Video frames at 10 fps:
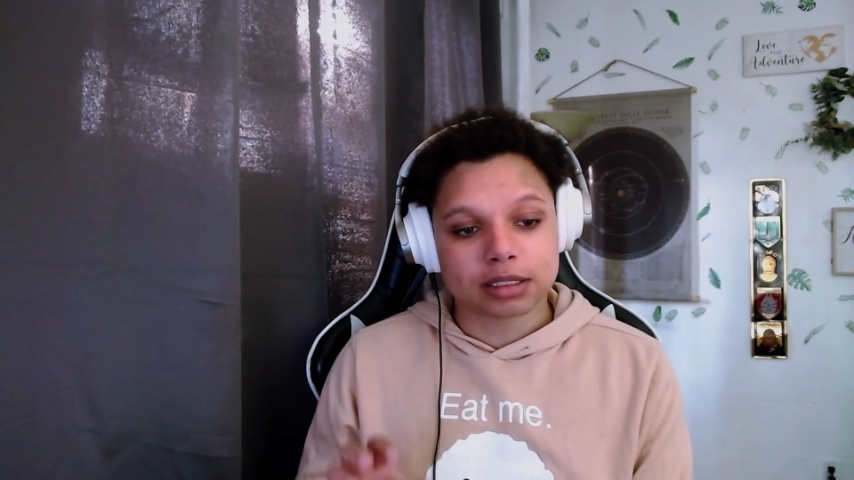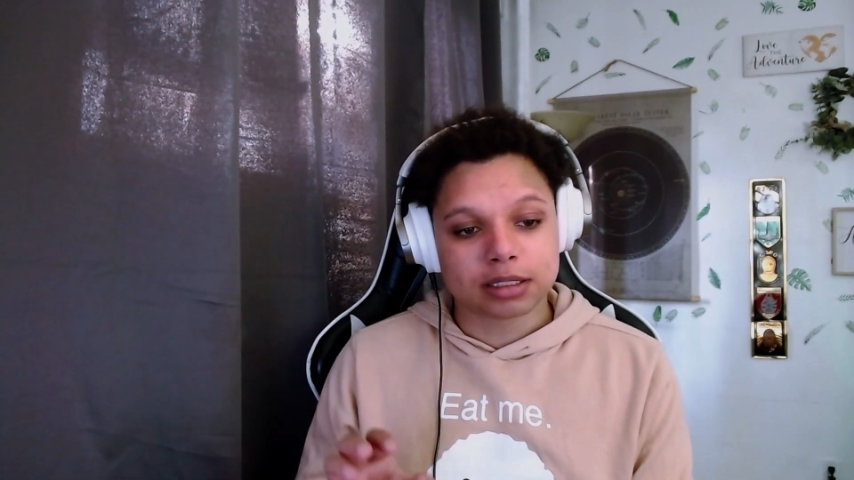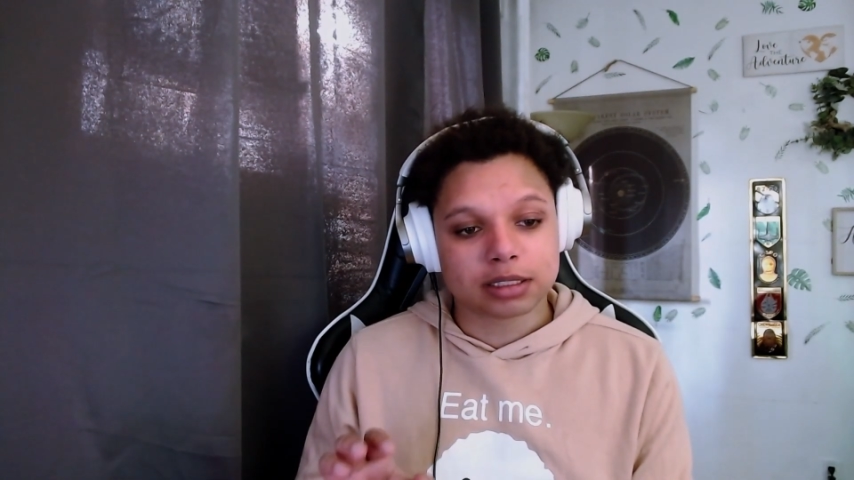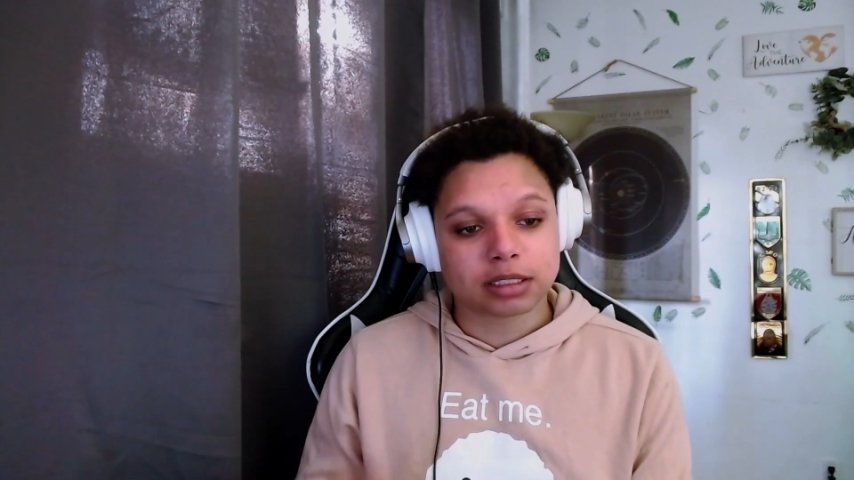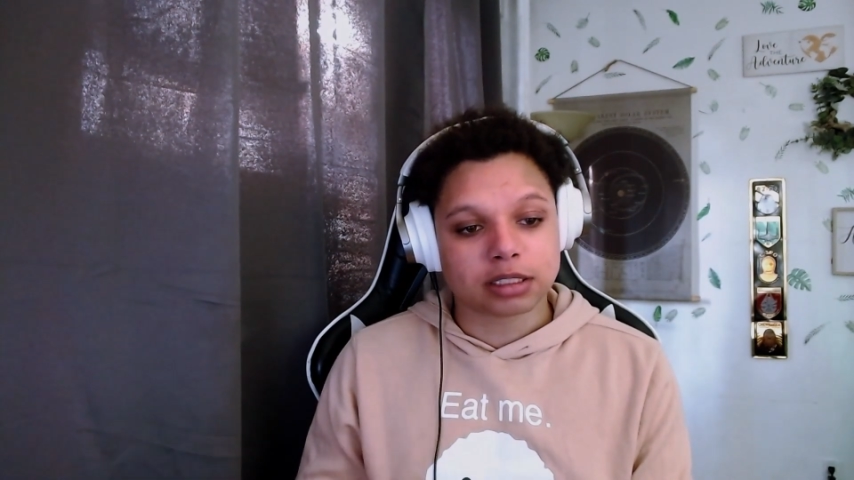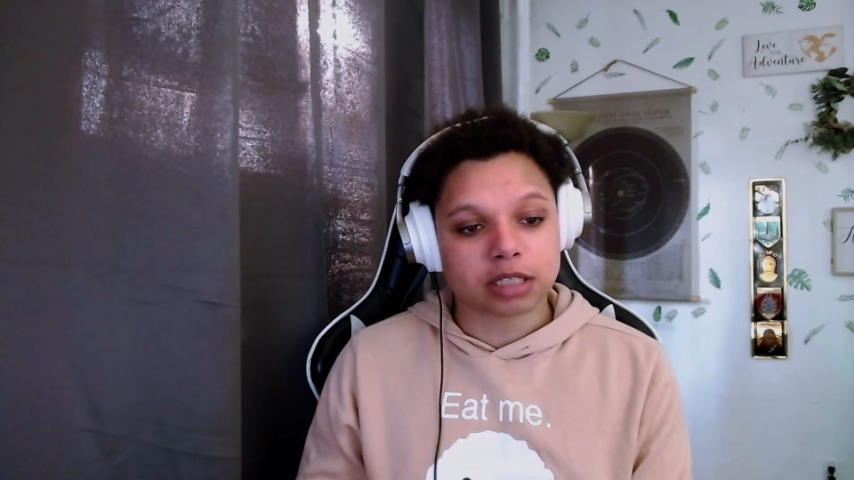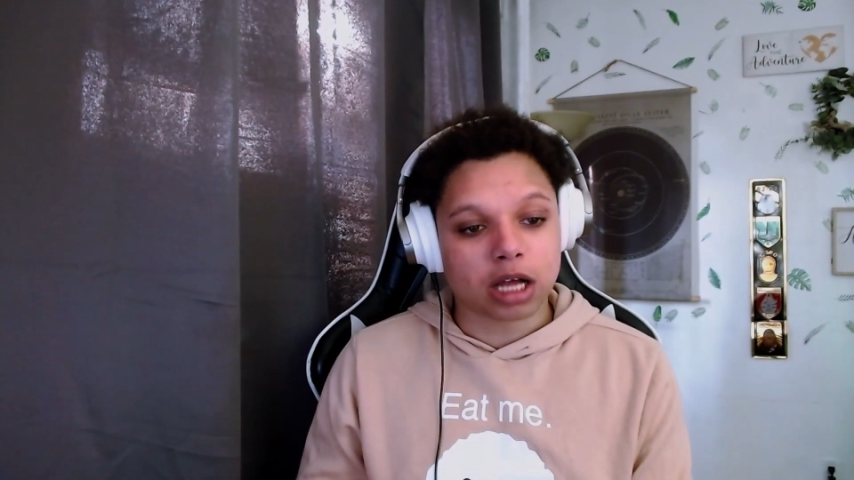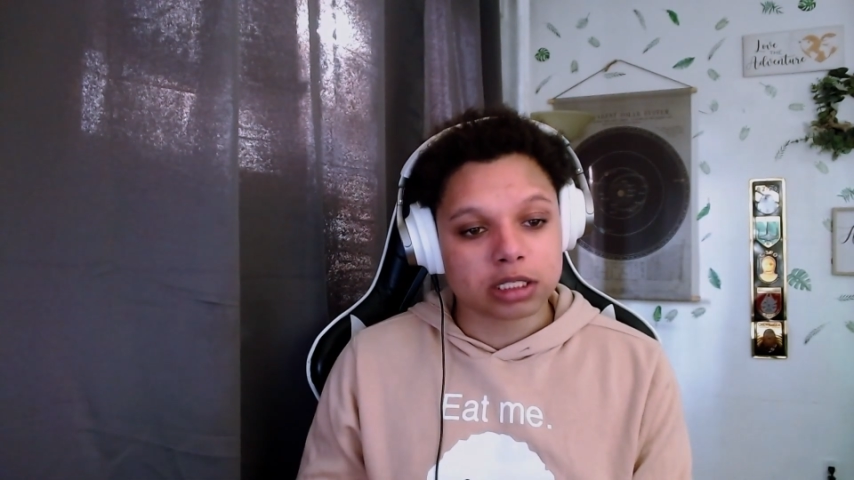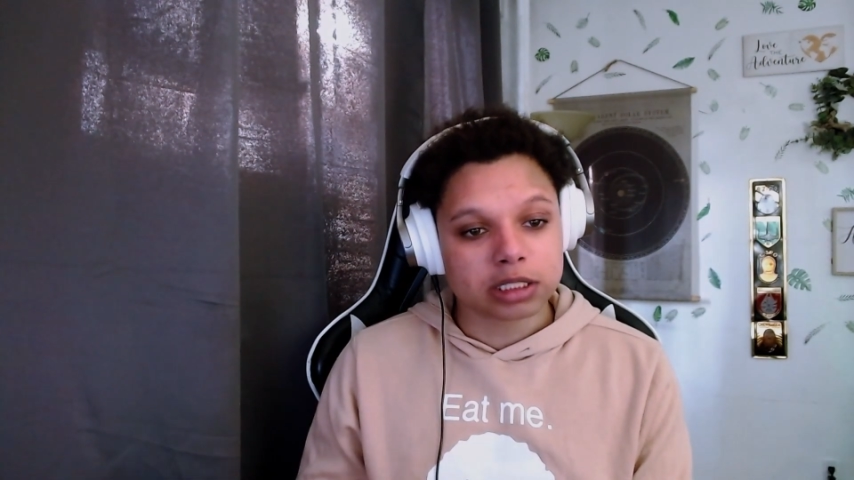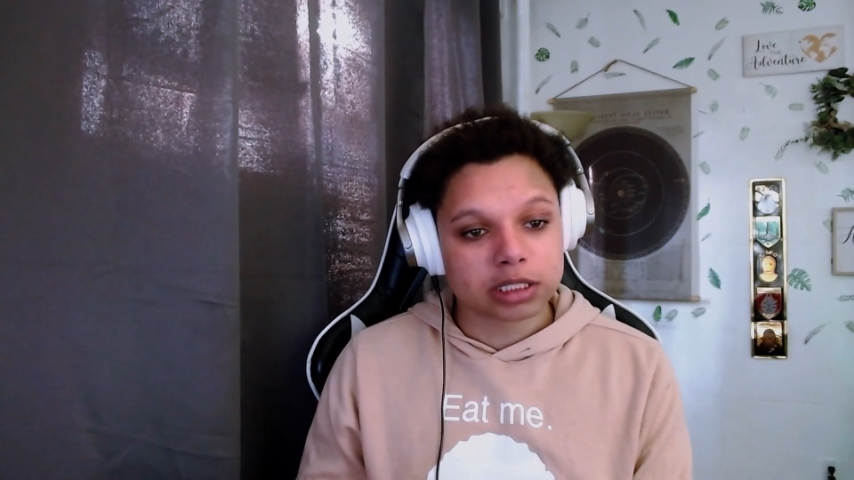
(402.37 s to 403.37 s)

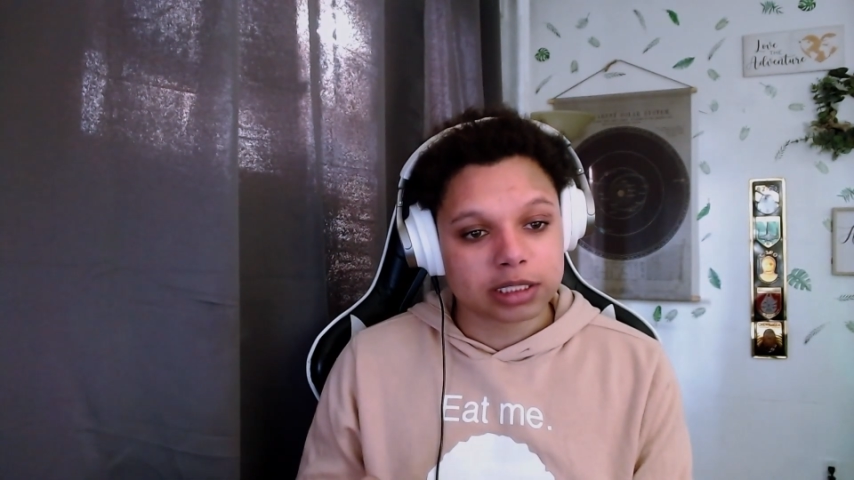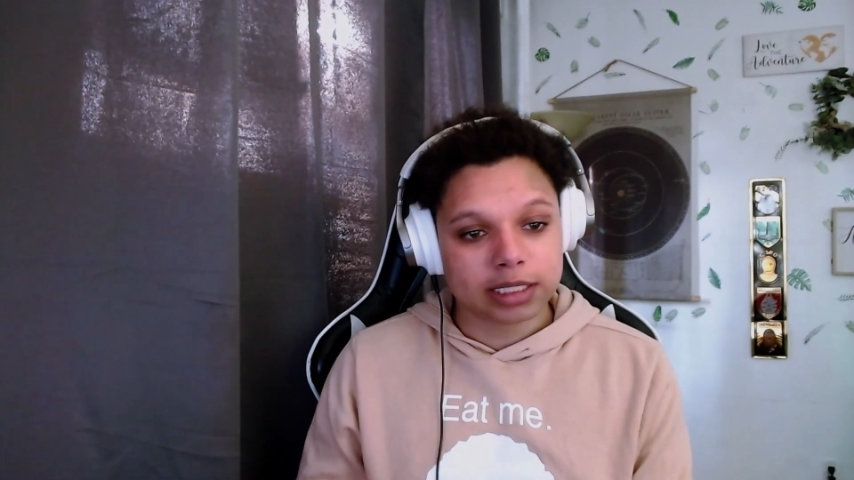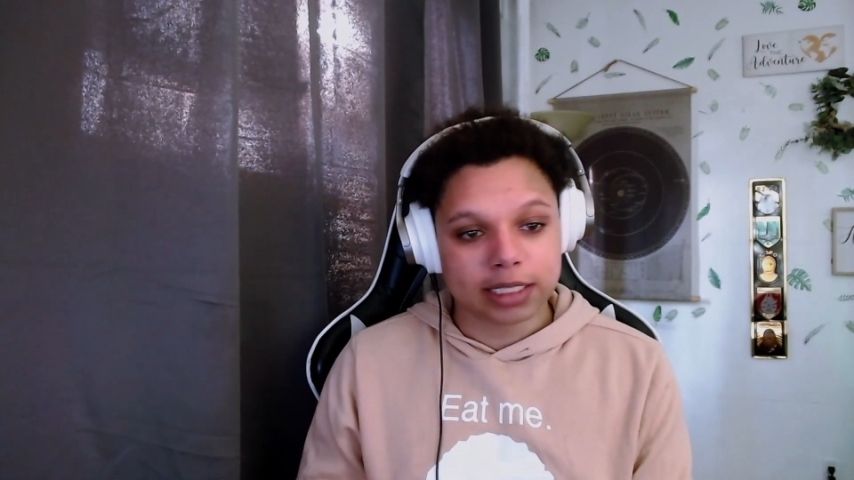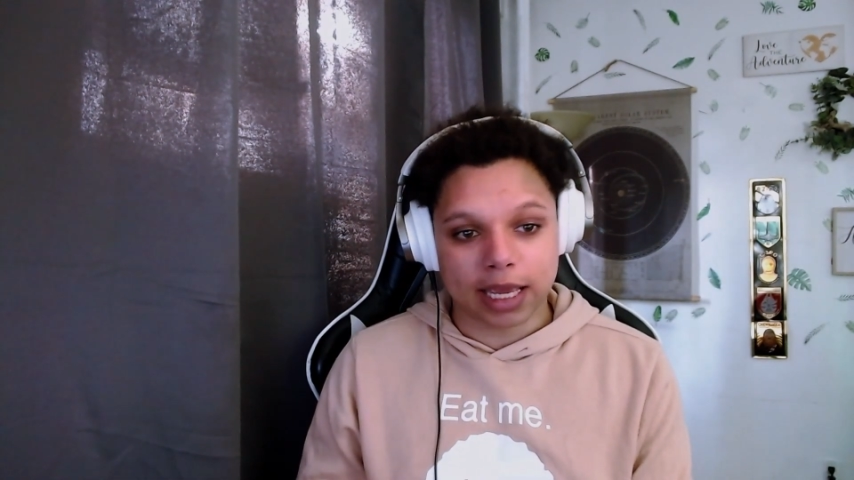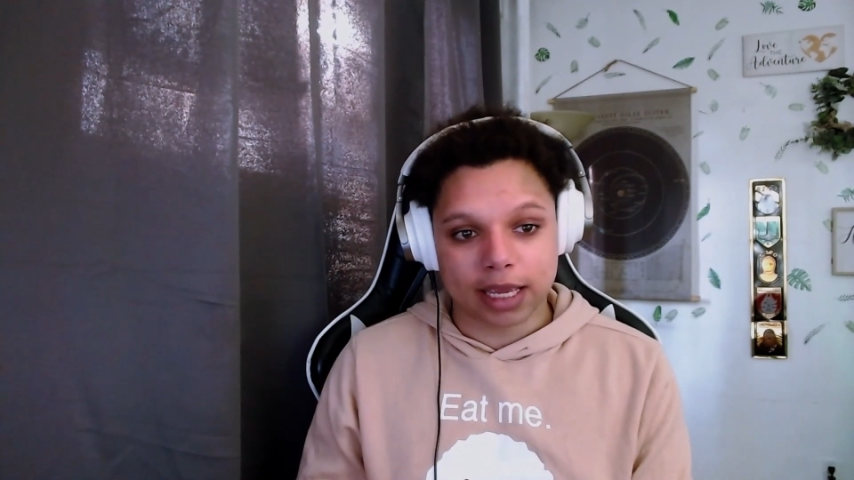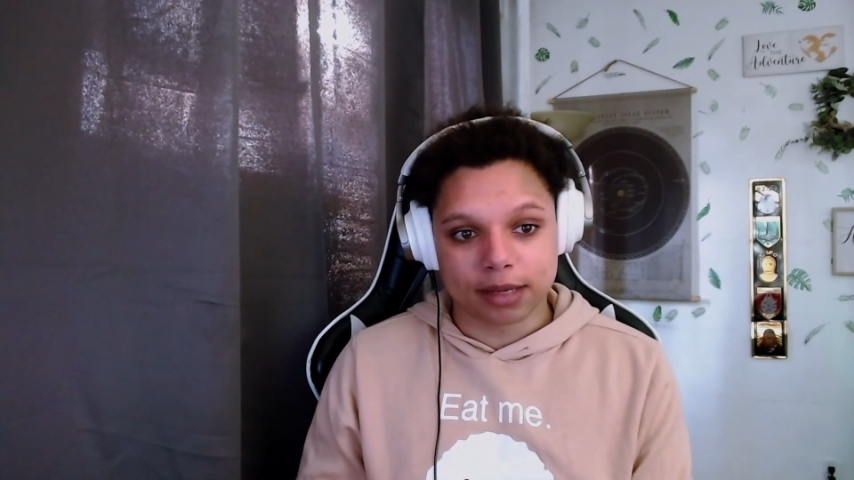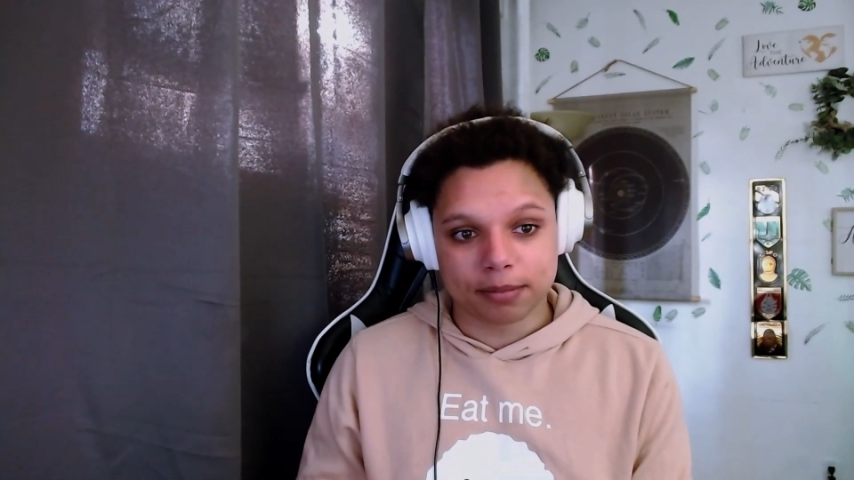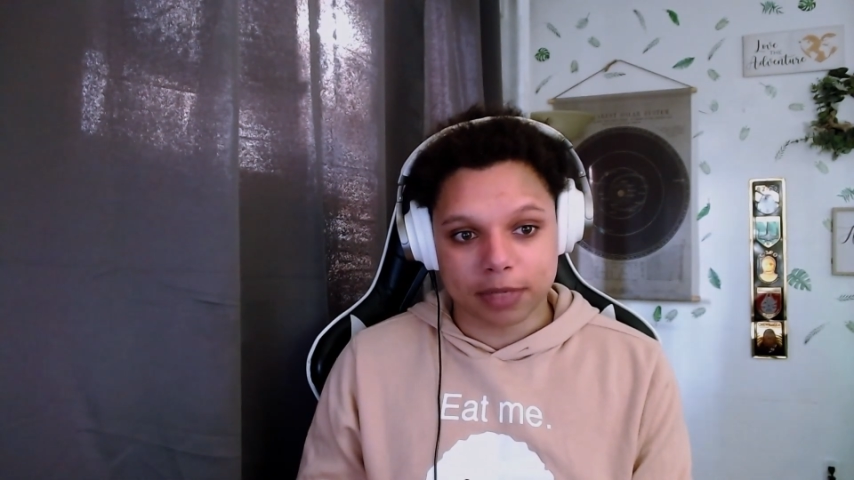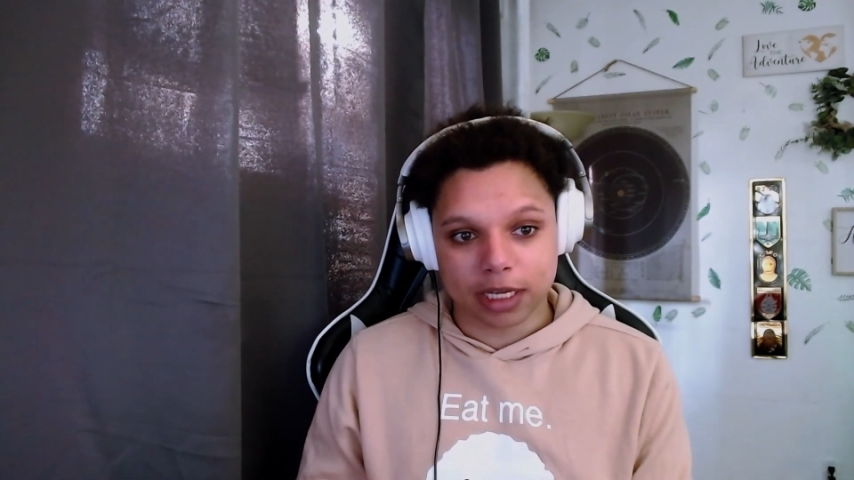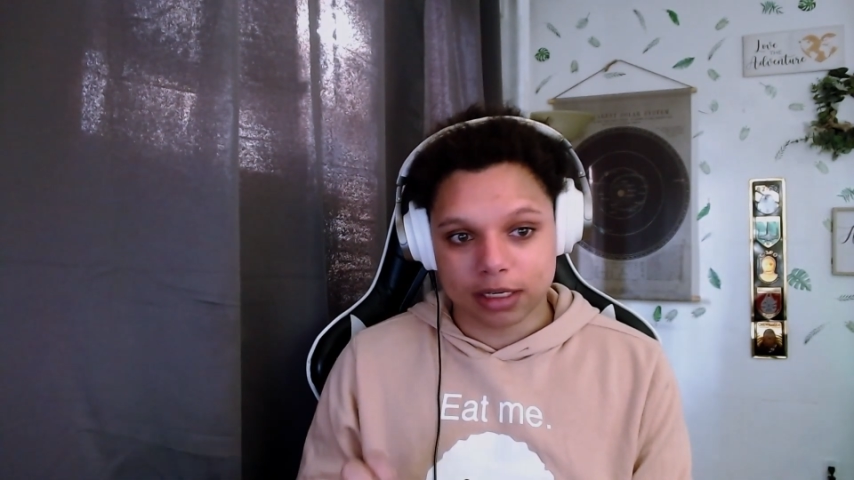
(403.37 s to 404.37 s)
solid
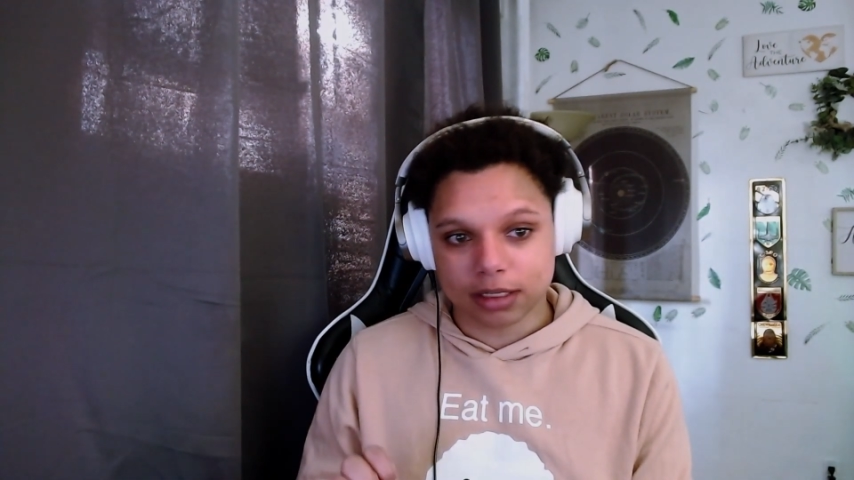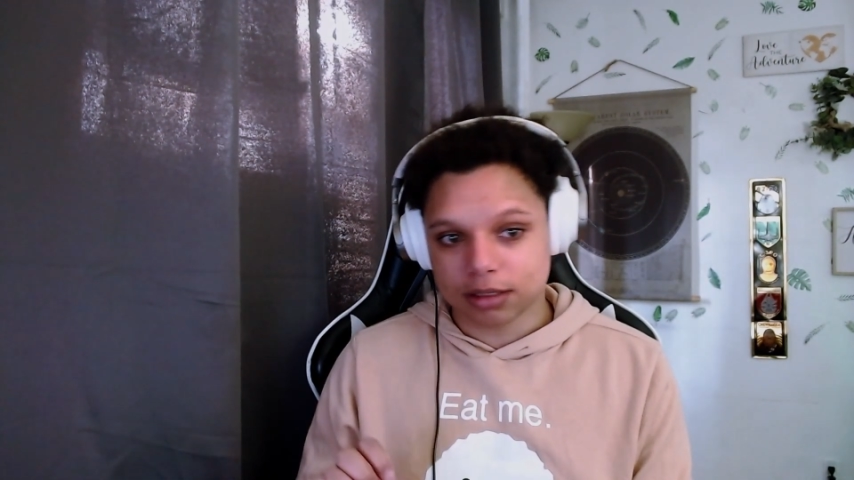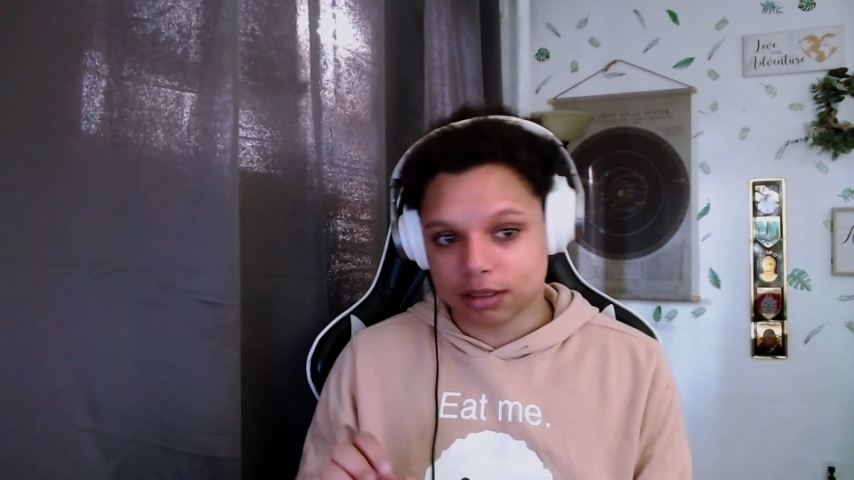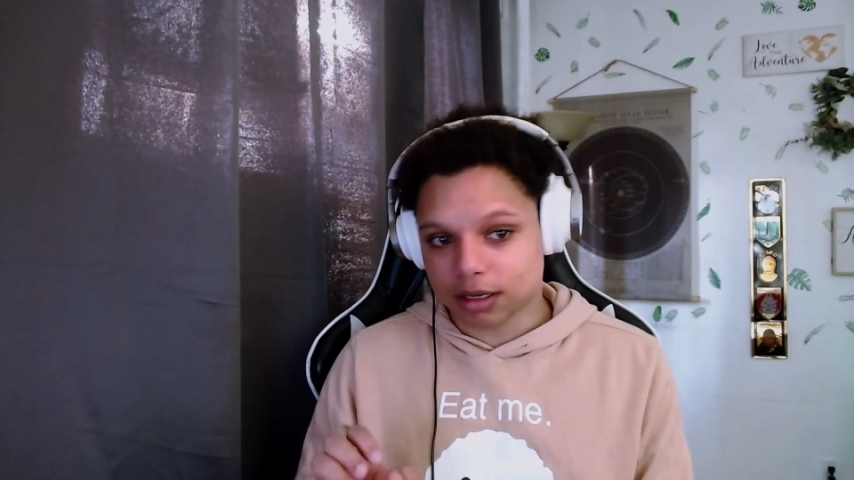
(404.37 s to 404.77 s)
game, and